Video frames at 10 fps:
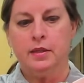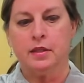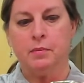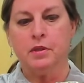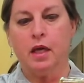
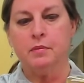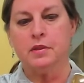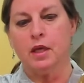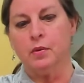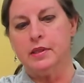
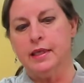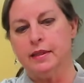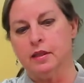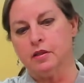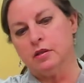sometimes I would
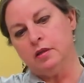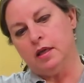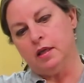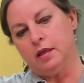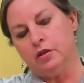take a
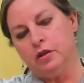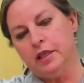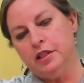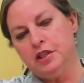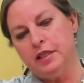
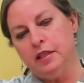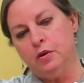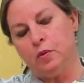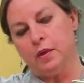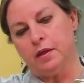cookie sheet
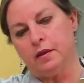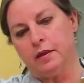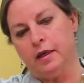with